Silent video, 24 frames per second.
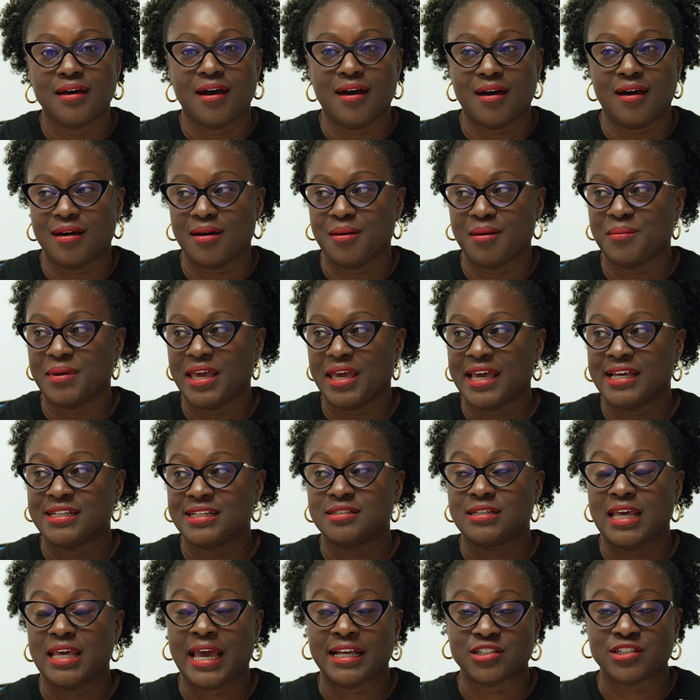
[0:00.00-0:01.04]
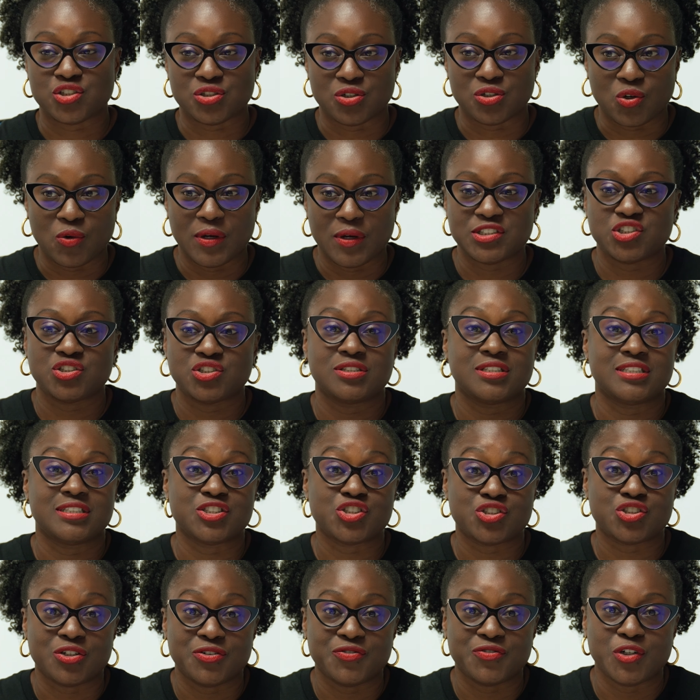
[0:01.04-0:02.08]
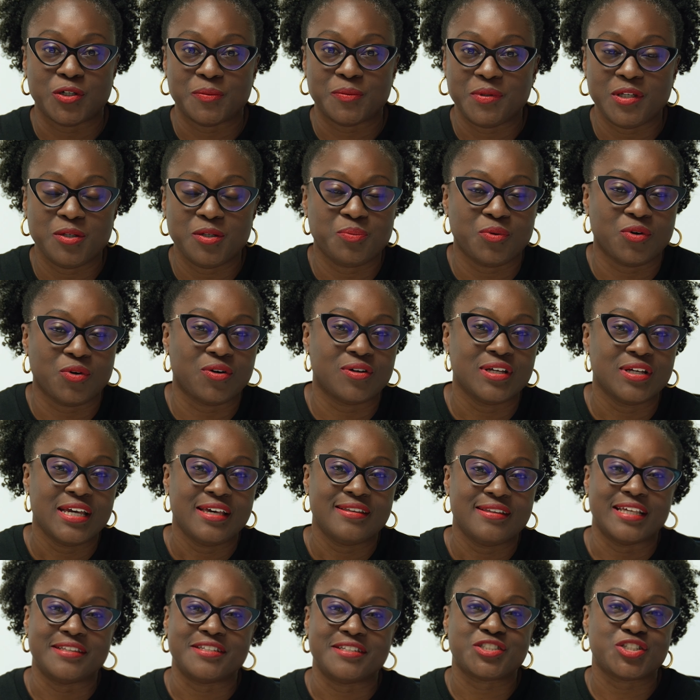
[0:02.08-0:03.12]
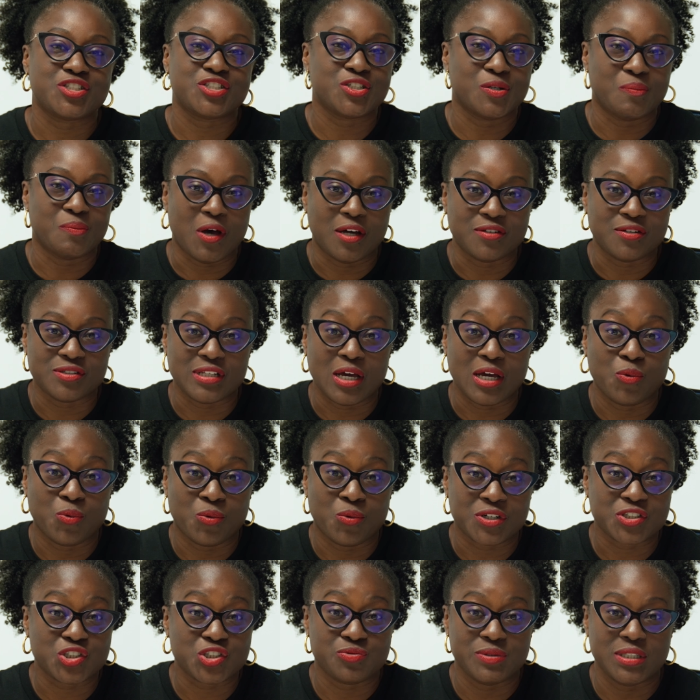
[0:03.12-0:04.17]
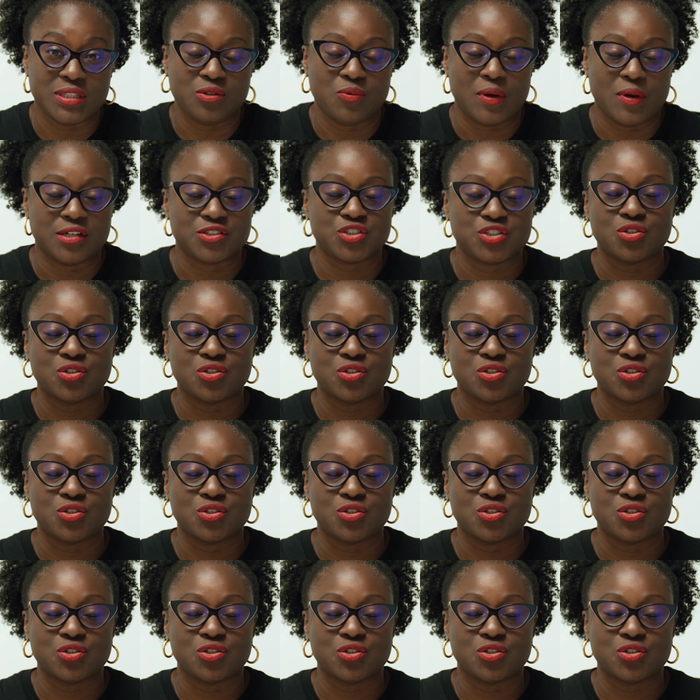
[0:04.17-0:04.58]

and answer a question and serve your people, then this is a model that works really well.